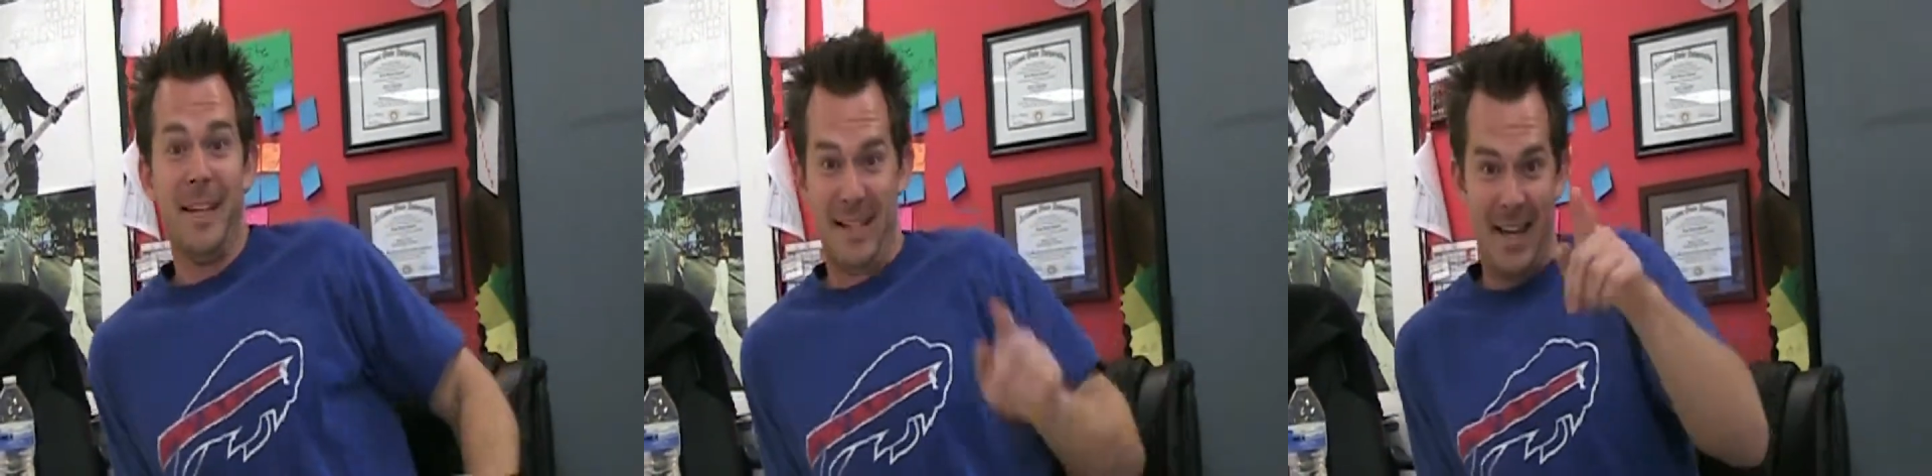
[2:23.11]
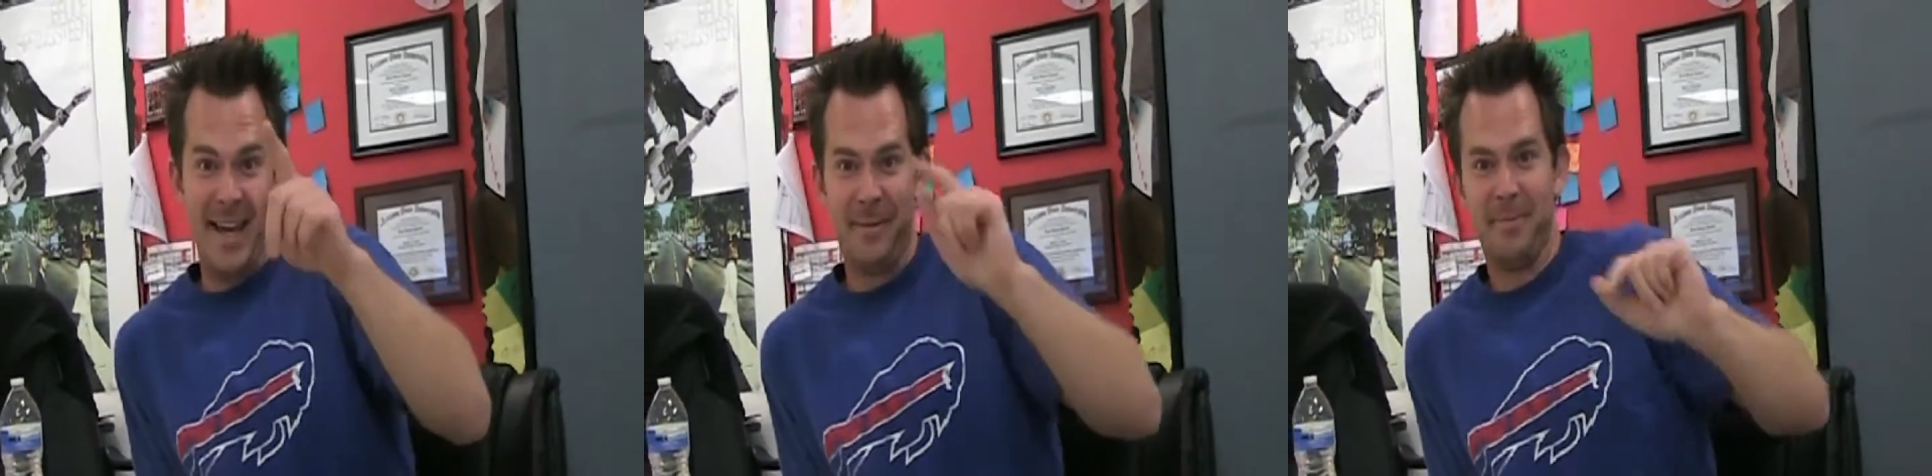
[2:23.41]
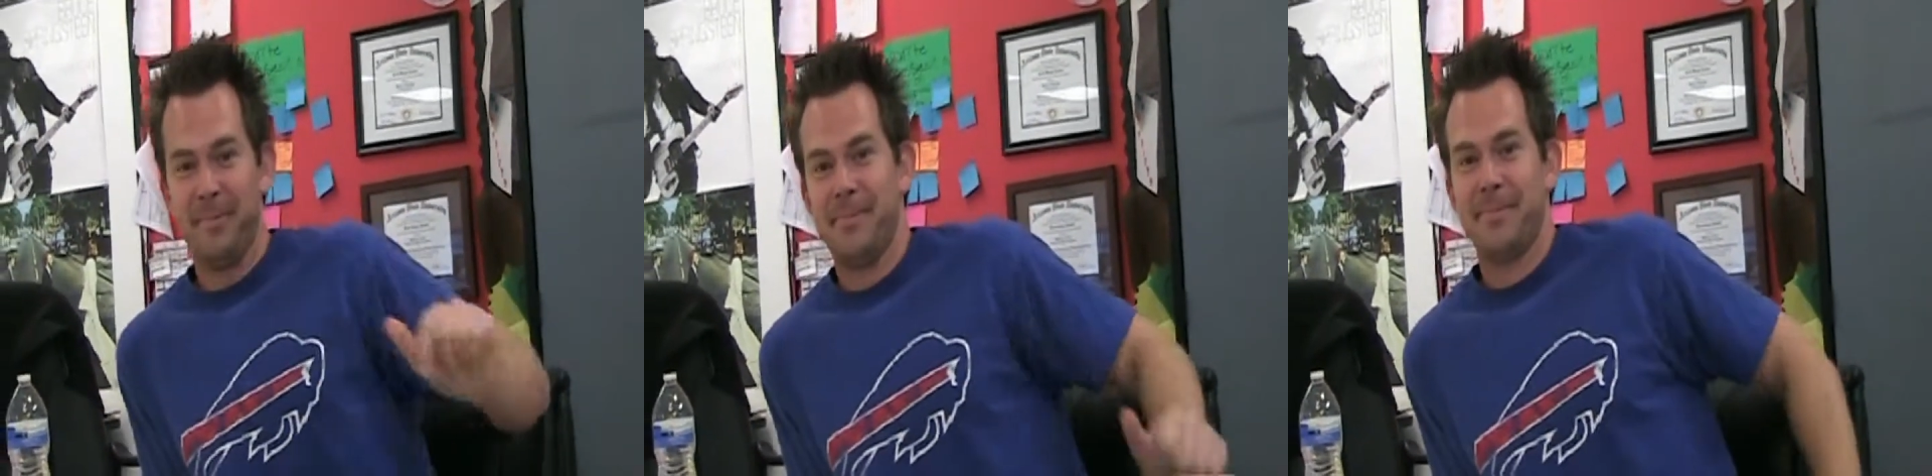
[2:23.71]
It did.
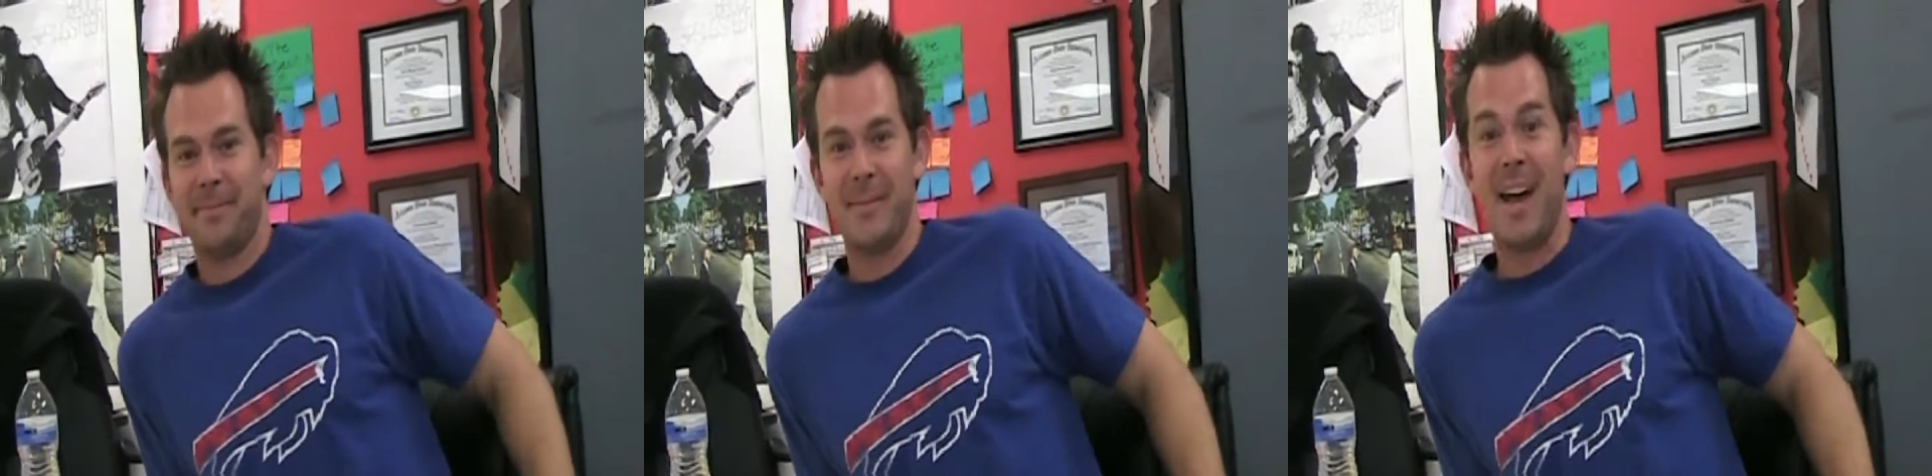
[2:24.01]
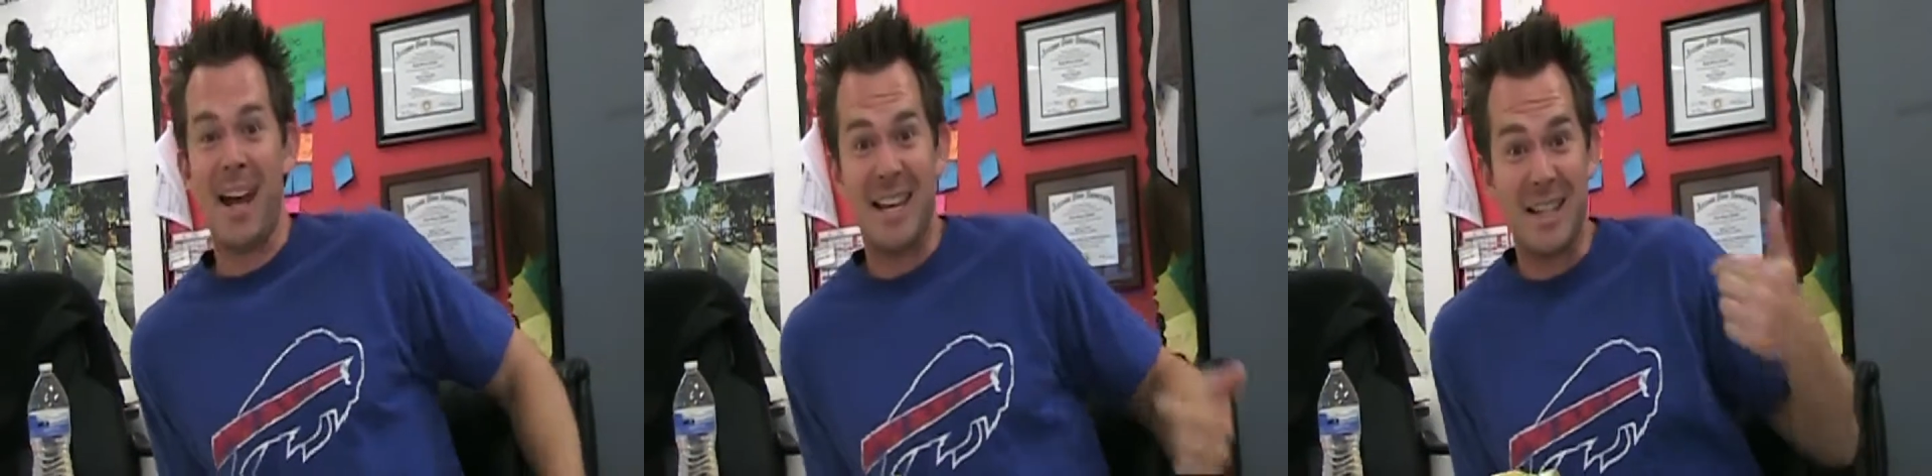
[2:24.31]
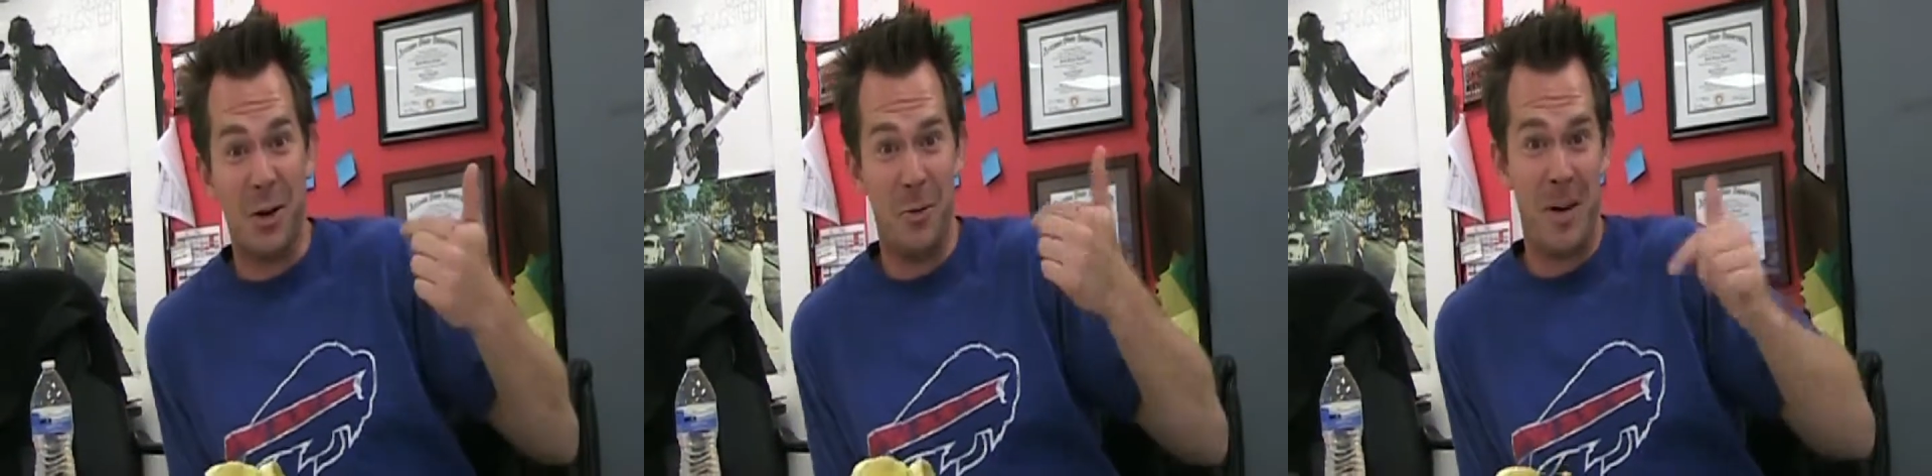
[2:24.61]
I could
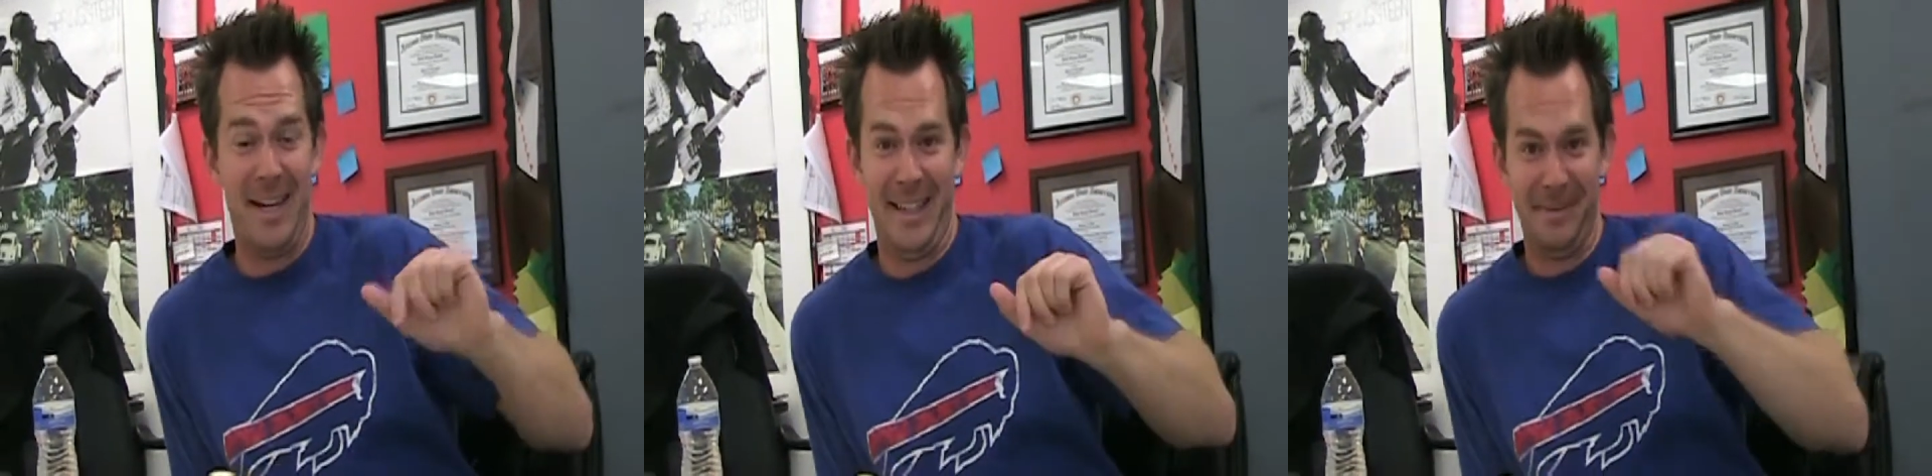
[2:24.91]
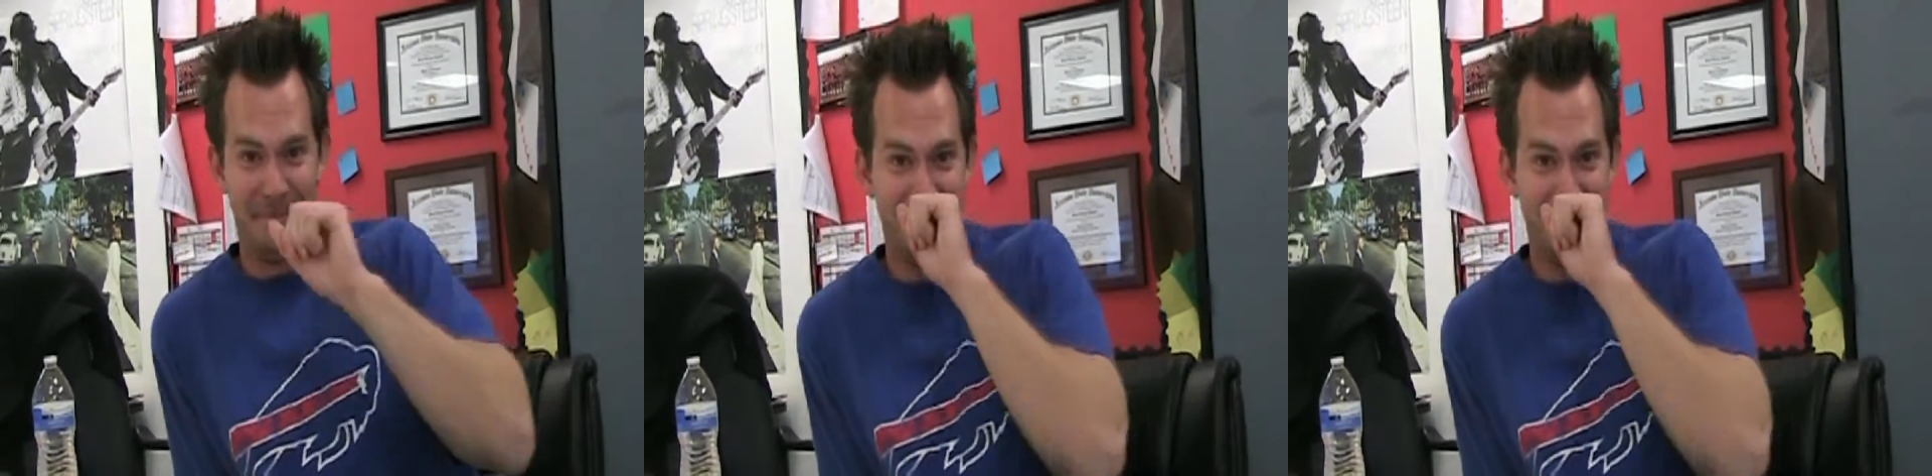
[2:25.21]
tell what it did.